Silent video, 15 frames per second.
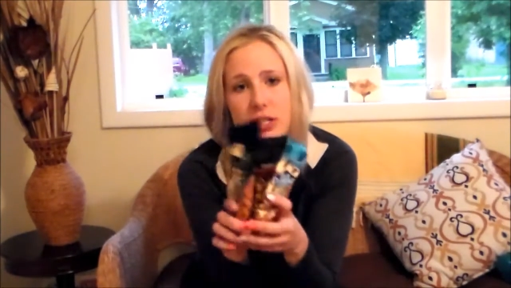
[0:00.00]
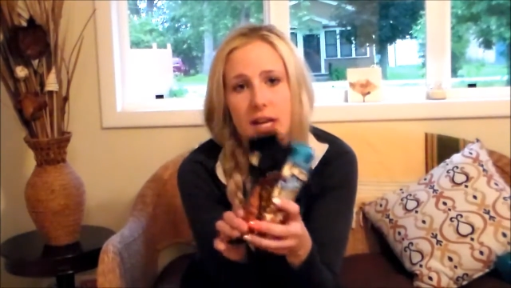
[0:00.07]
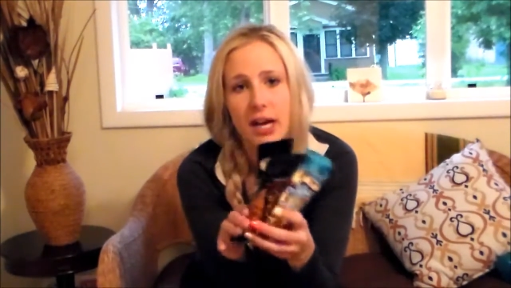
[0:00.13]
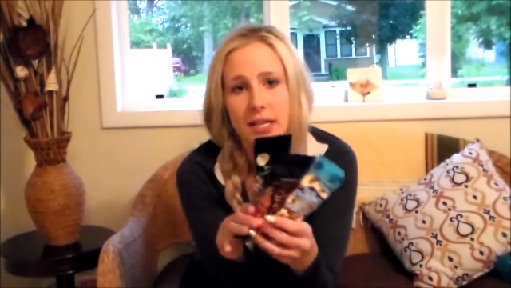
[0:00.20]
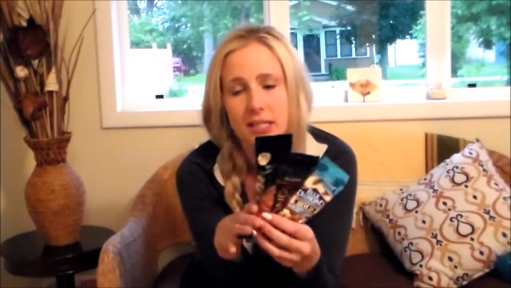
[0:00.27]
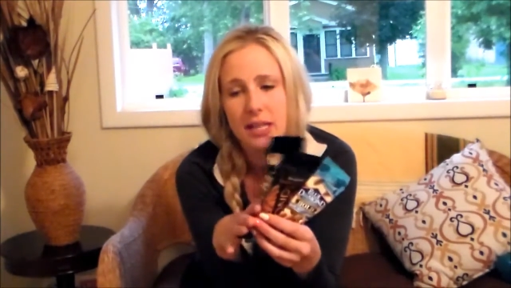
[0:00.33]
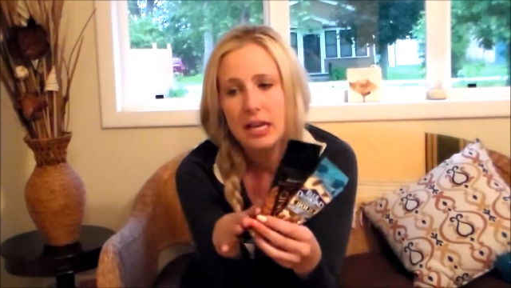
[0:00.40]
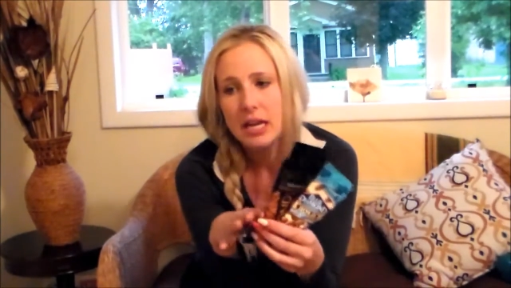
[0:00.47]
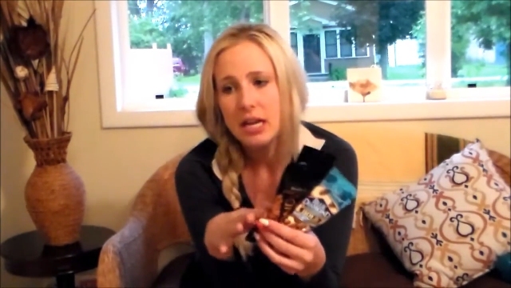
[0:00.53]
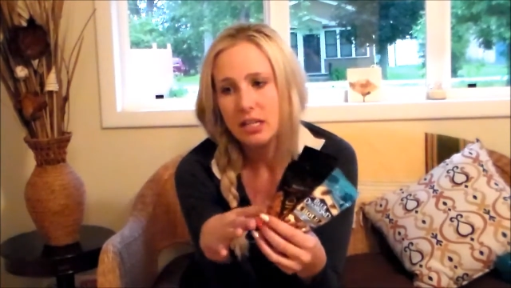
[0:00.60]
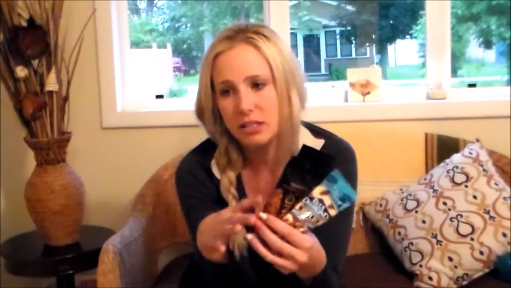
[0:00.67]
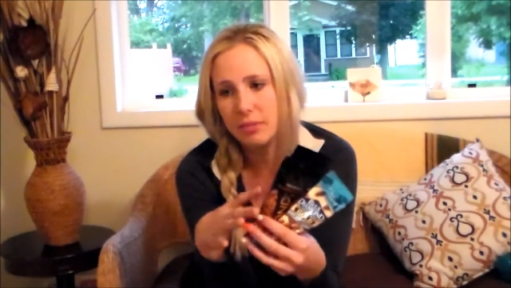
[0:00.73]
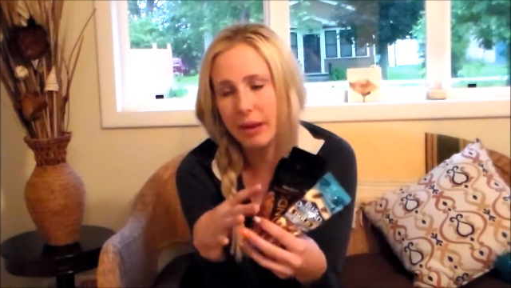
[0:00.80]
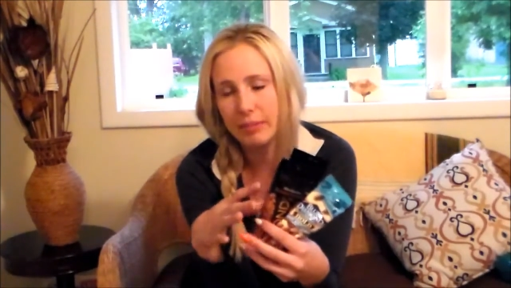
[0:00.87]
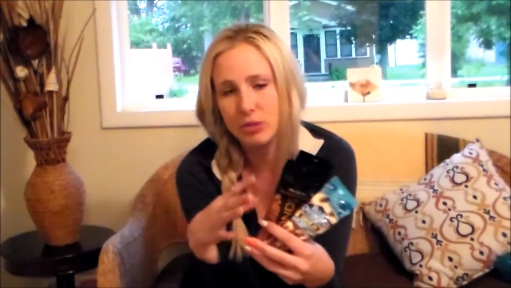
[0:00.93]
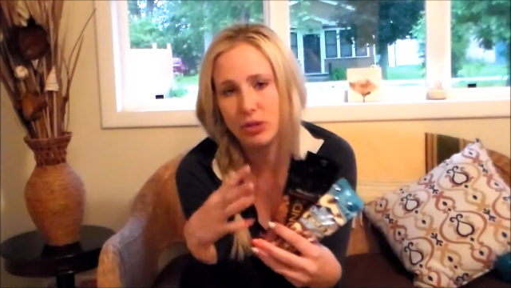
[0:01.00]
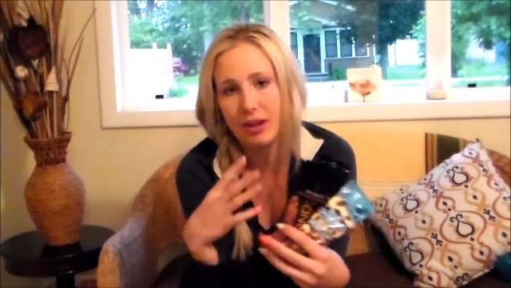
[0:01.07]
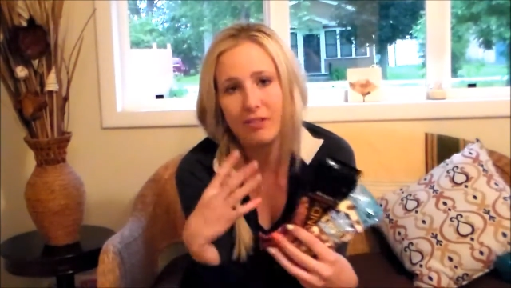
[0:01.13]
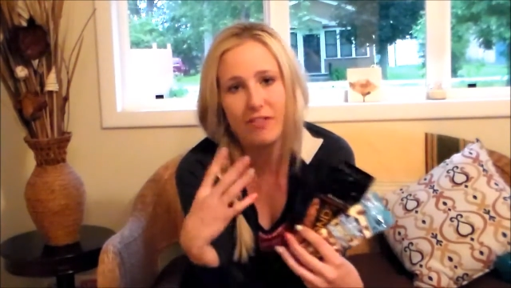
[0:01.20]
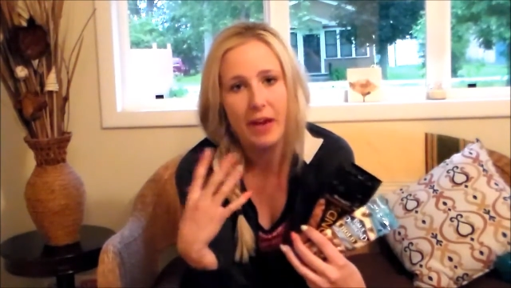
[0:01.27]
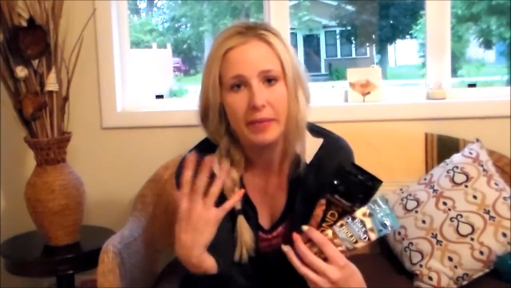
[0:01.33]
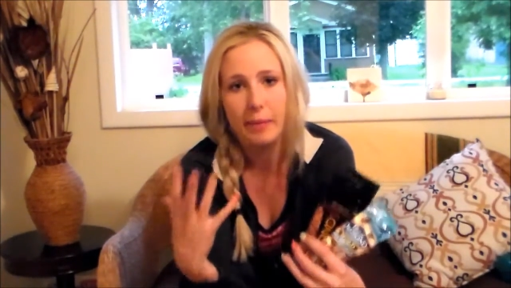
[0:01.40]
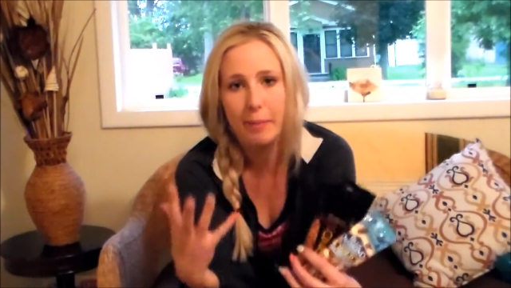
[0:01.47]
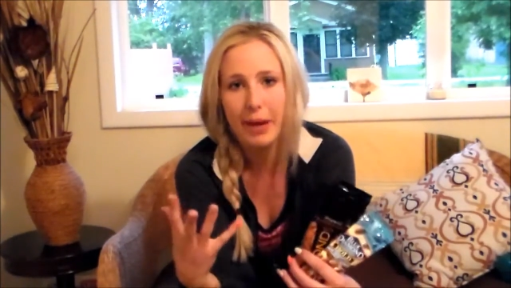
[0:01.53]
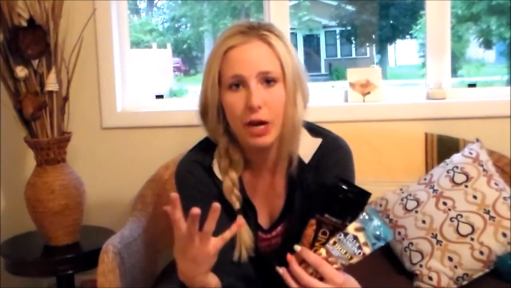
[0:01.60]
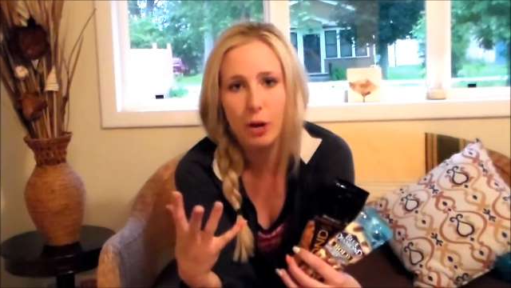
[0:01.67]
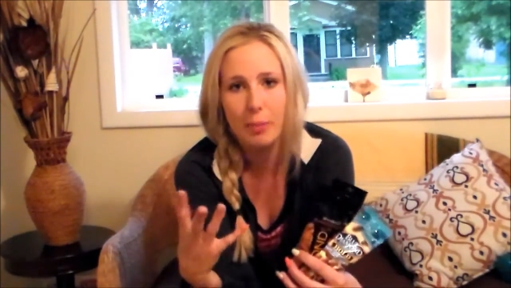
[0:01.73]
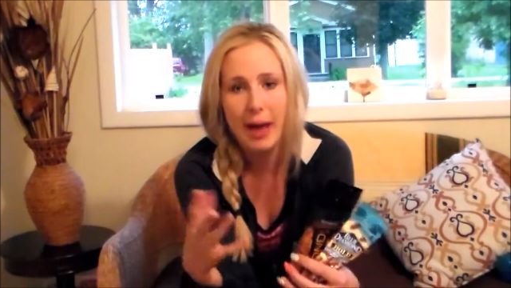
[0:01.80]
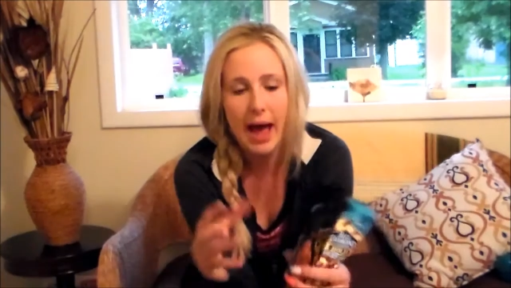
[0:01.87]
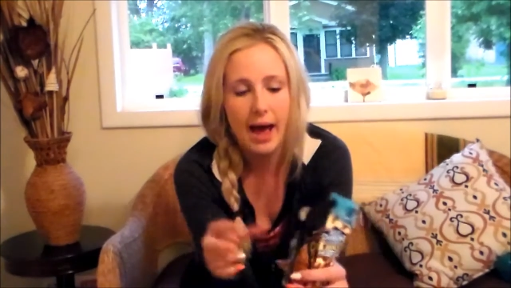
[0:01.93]
nuts. Sometimes you can find the
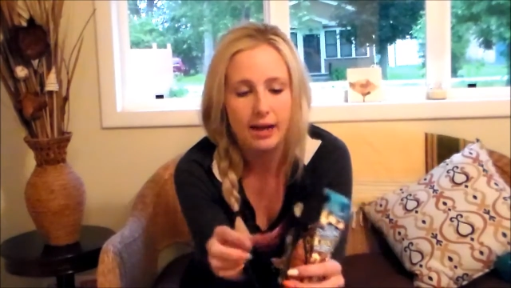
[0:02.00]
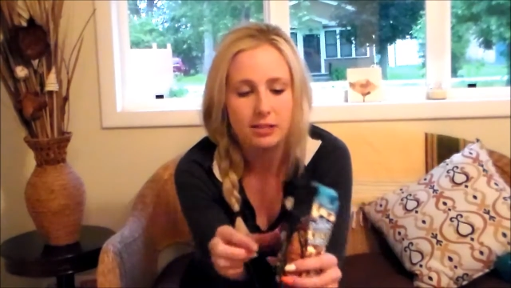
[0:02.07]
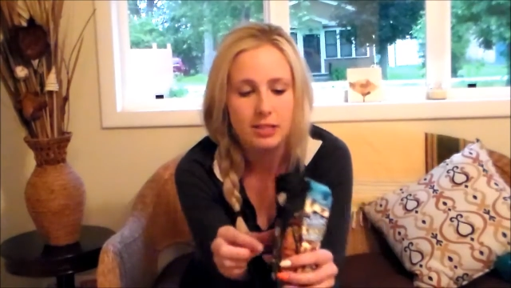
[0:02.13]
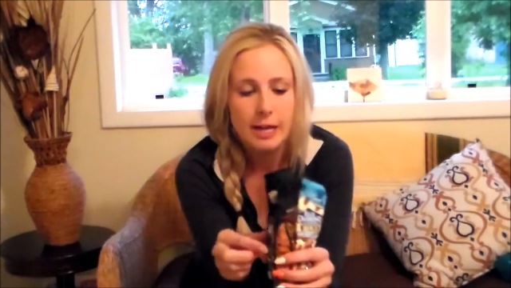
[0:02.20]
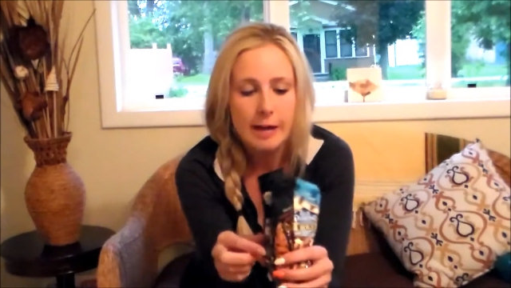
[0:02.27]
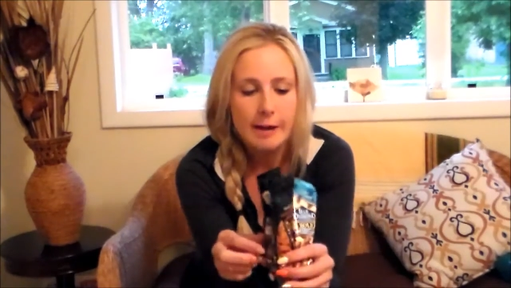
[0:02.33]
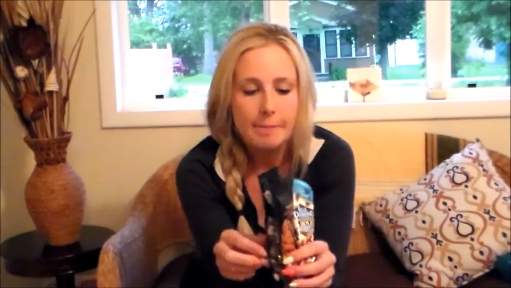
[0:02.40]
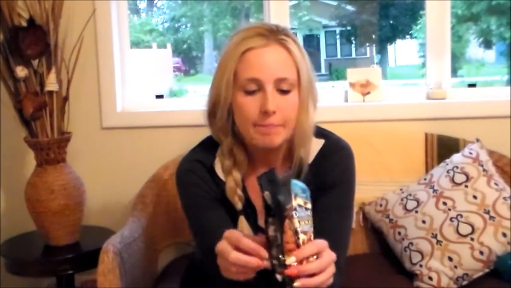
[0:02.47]
bigger bags.